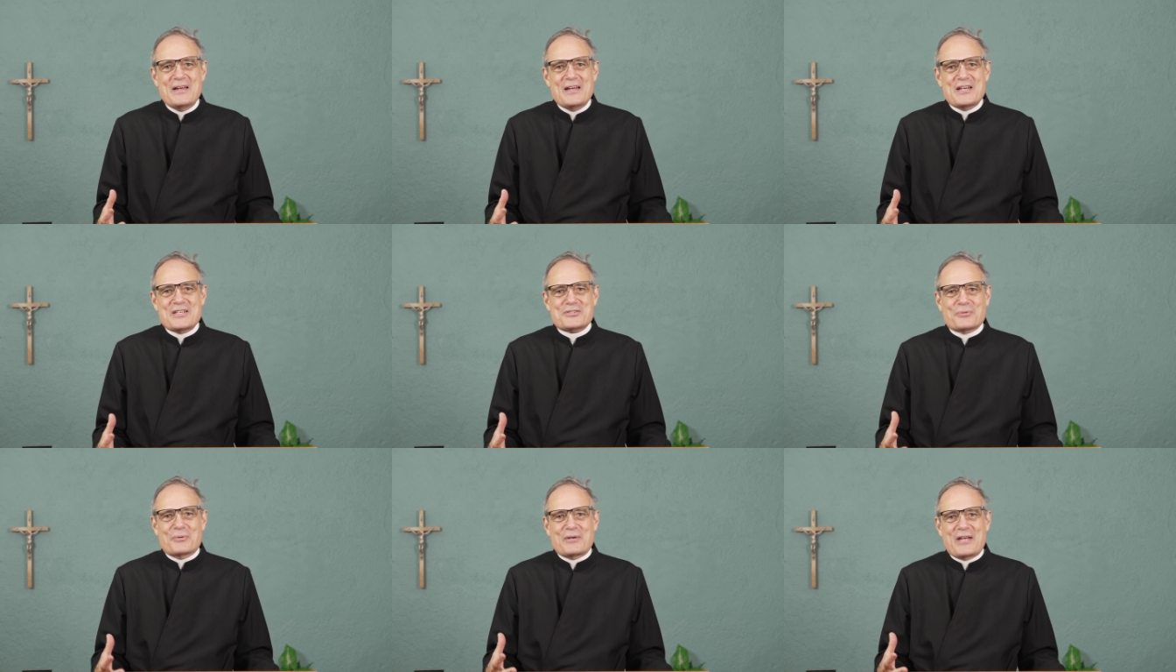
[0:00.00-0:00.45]

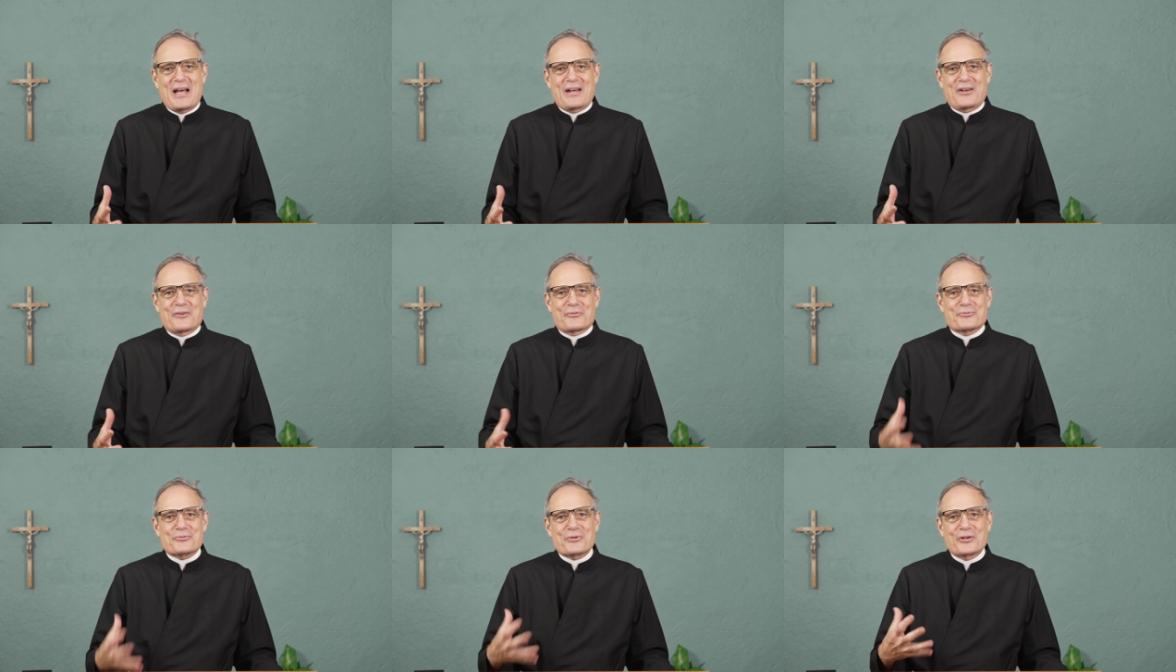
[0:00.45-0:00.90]
So we
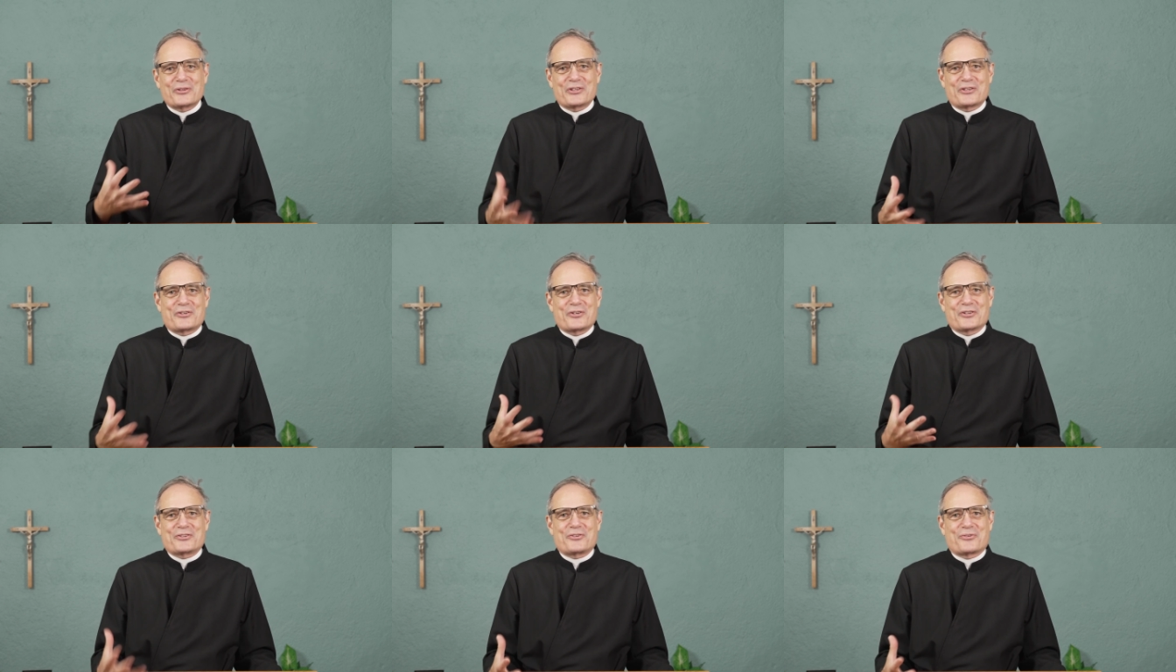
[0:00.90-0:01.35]
had a really
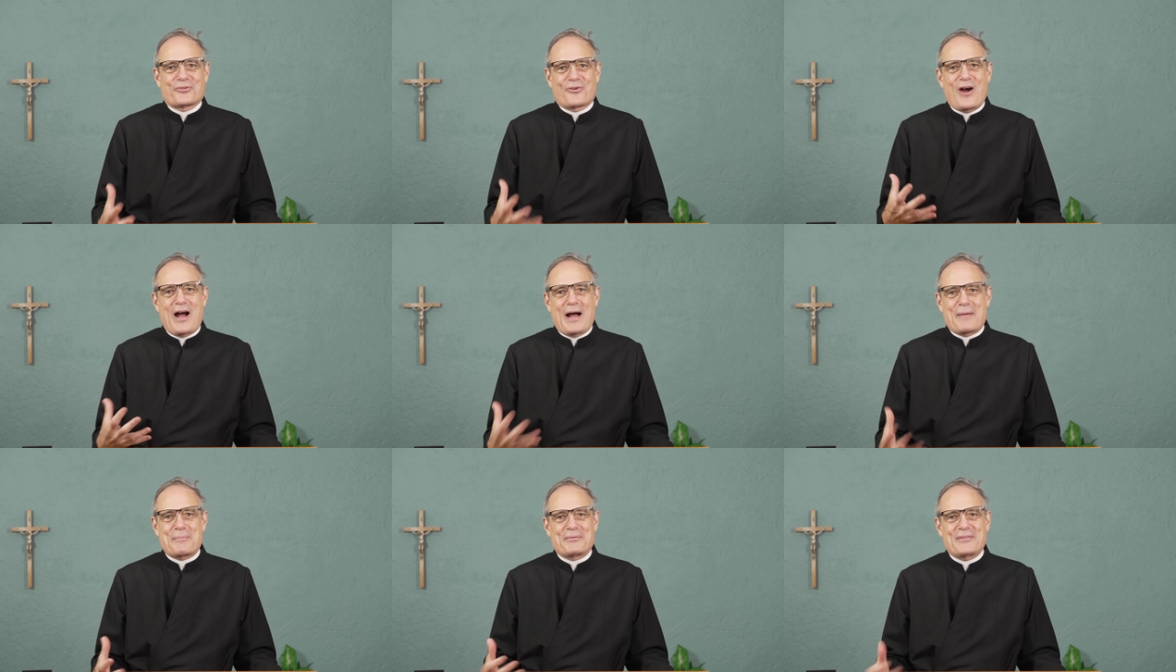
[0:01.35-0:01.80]
good
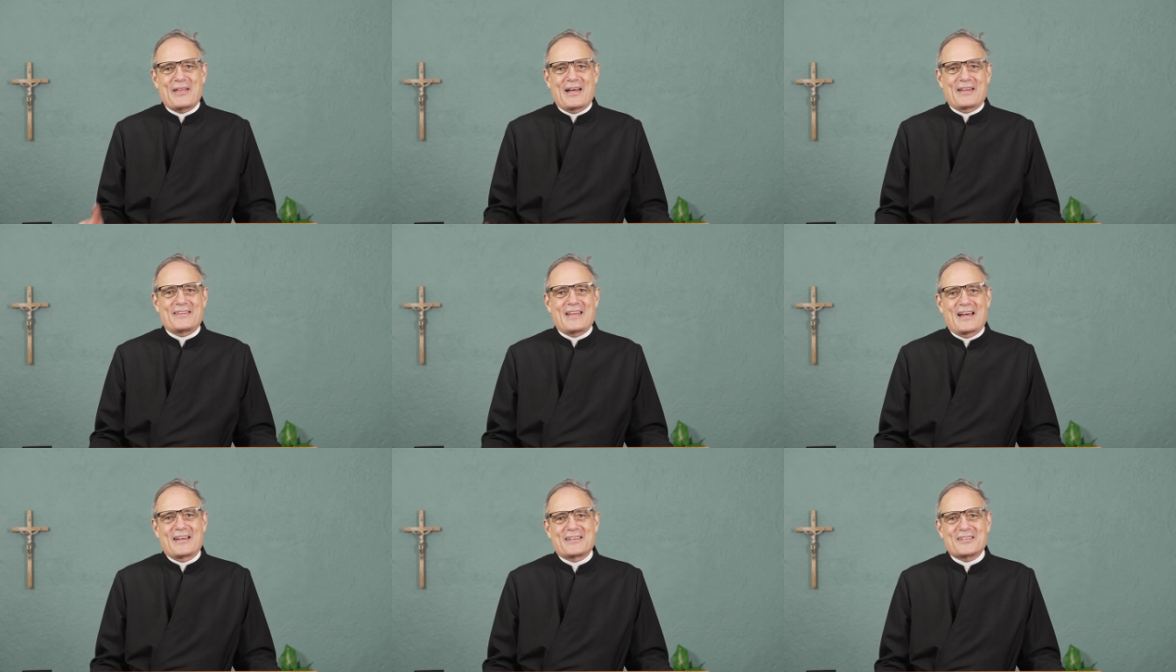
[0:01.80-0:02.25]
crop
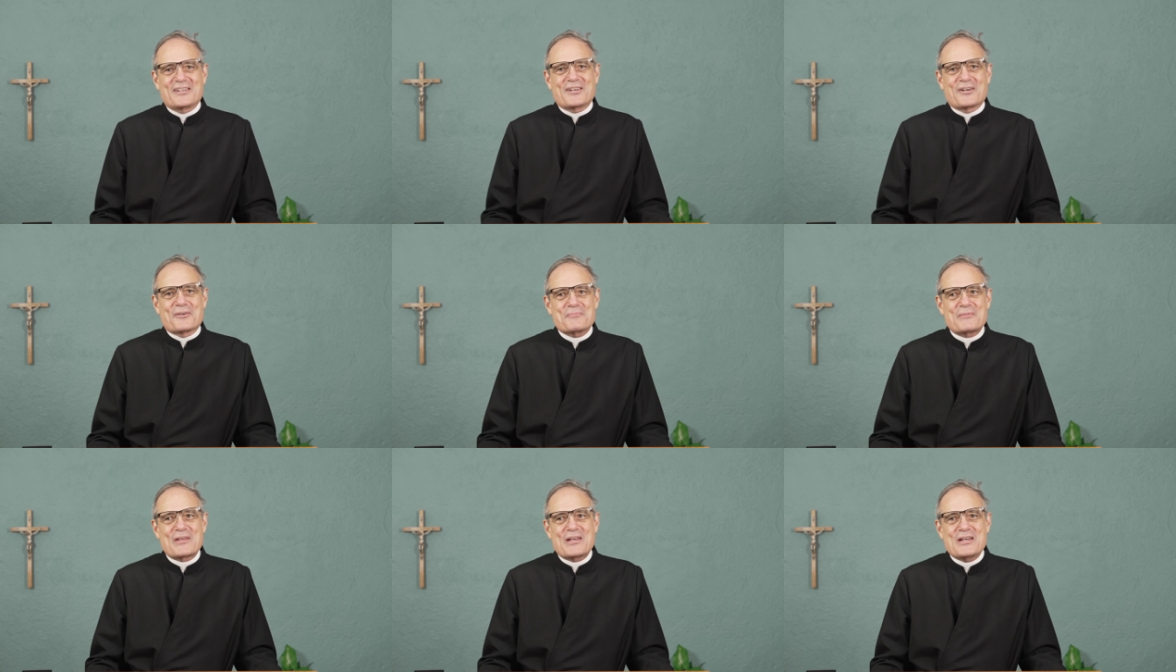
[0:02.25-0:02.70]
that, that
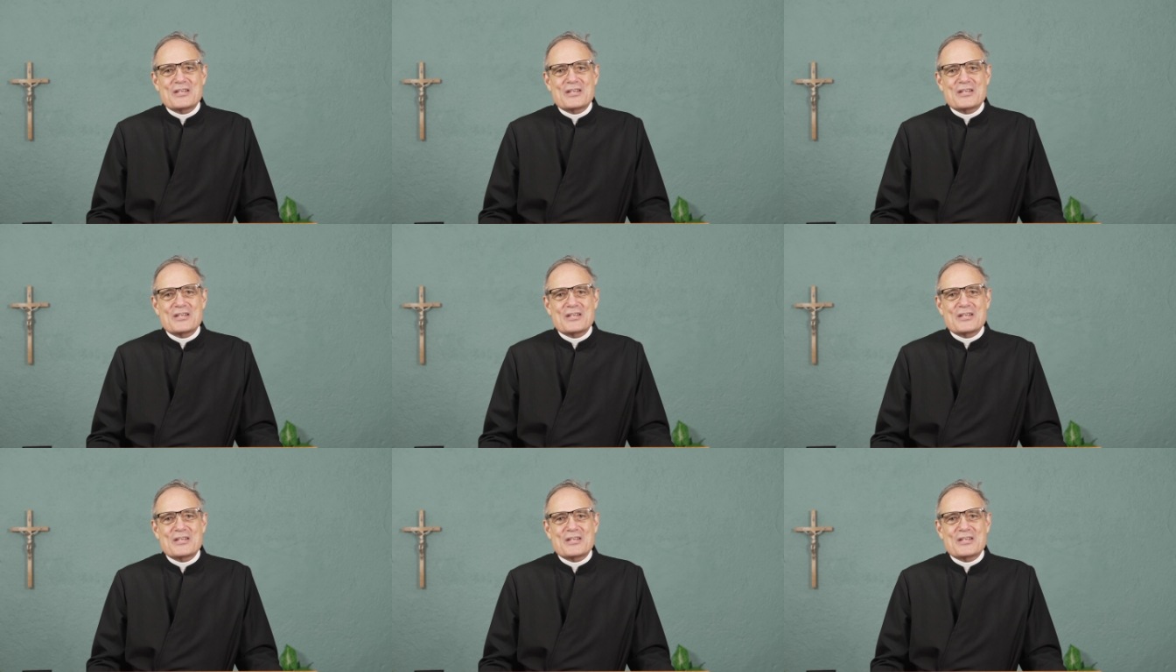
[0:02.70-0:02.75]
year.